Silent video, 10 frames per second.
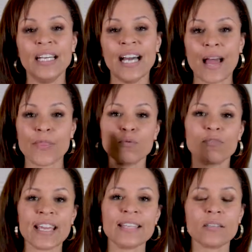and the
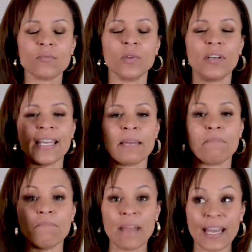reason why
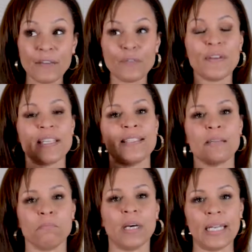
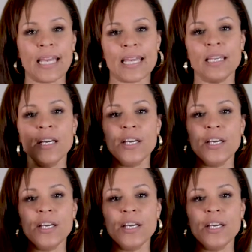manifesting money